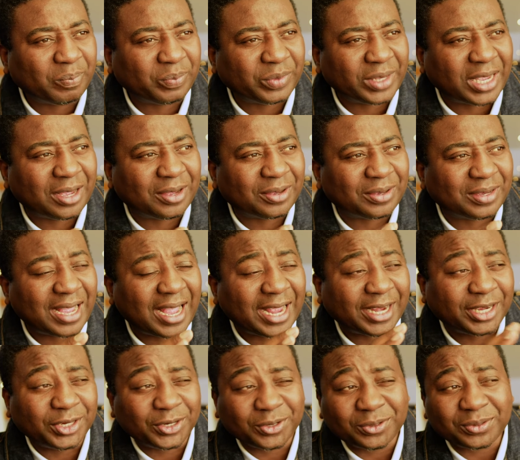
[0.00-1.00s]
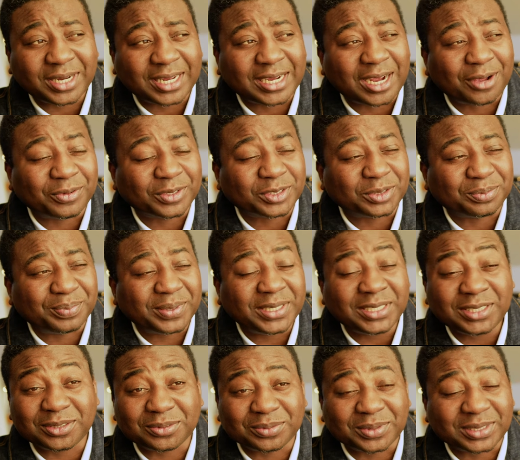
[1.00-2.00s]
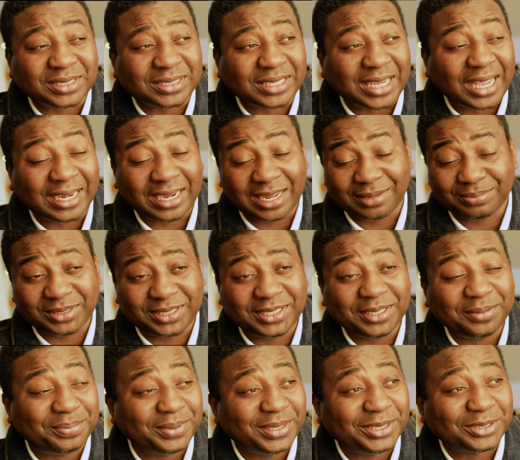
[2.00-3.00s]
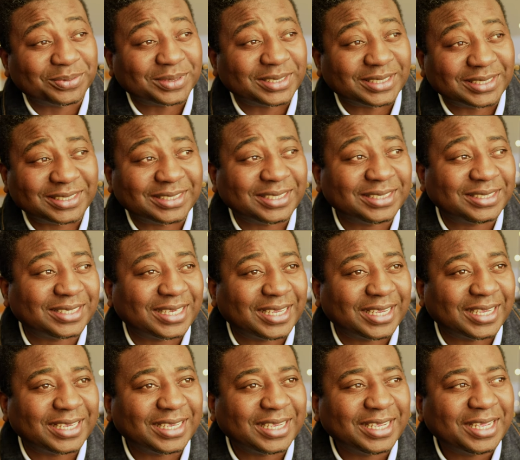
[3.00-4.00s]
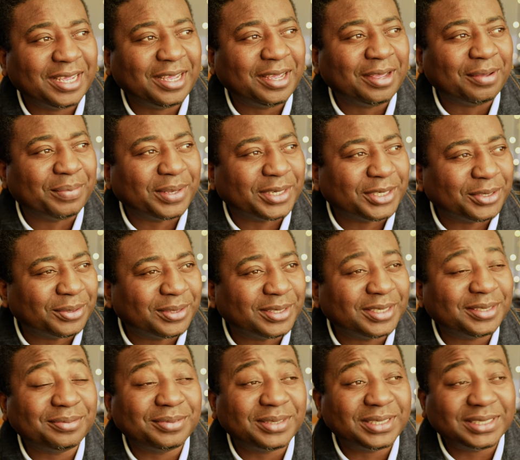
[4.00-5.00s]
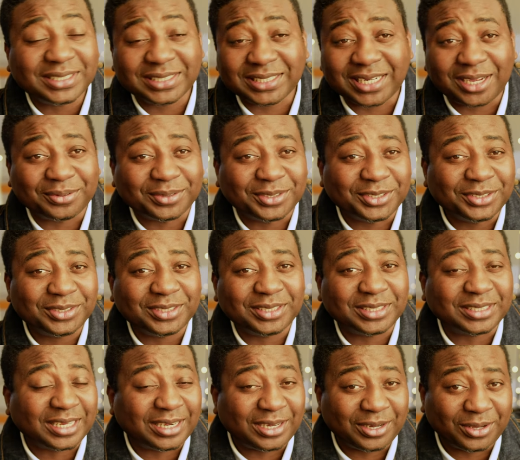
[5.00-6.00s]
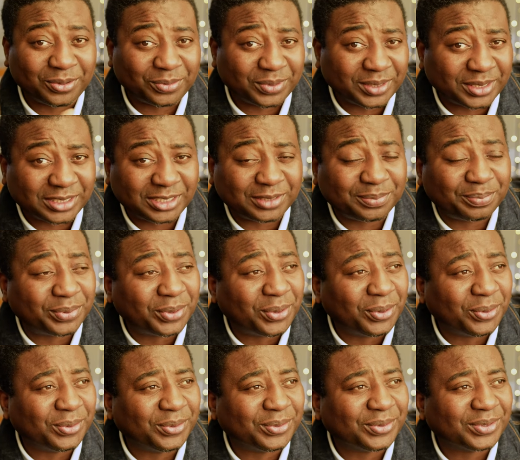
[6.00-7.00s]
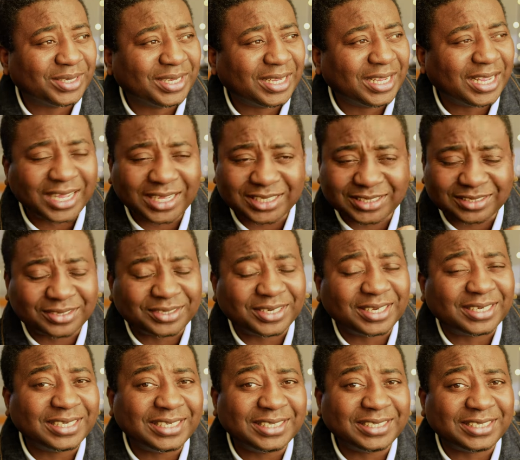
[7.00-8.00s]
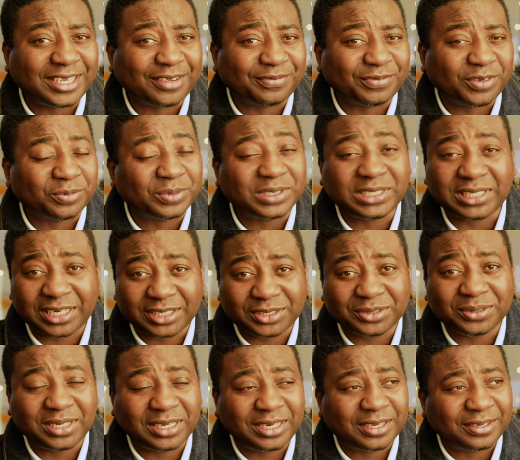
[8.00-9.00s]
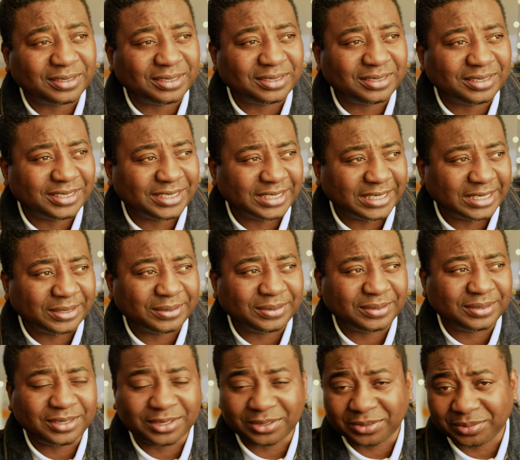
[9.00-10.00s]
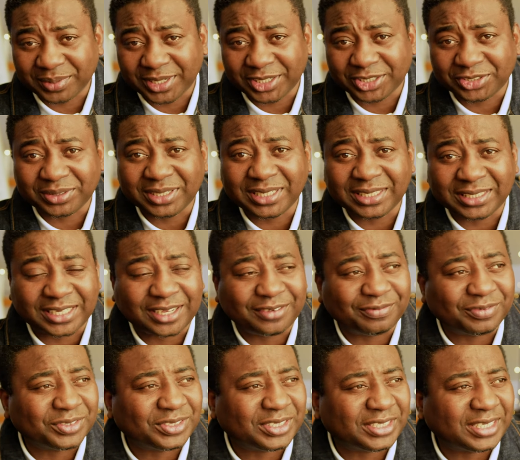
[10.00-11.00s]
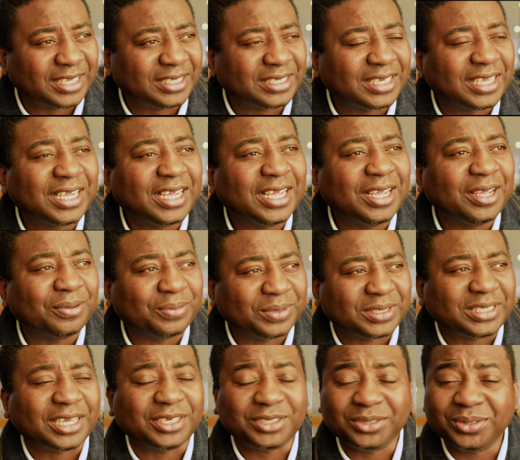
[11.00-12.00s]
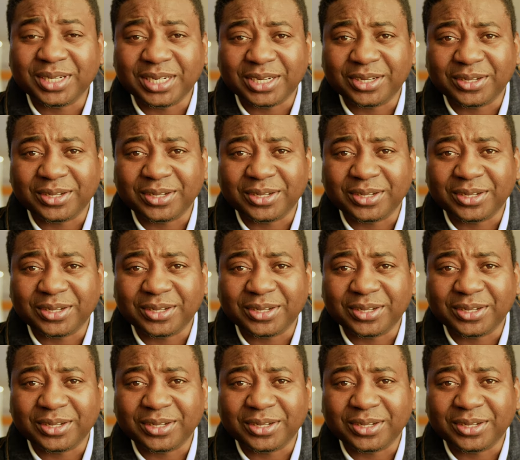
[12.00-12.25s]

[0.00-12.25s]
Now, I know that I was pleased with, and I'm still pleased with the 6K, but the only reason I would use it along with this Pro, it's on an interview, which I do a lot, you know, documentary interview set, which I do a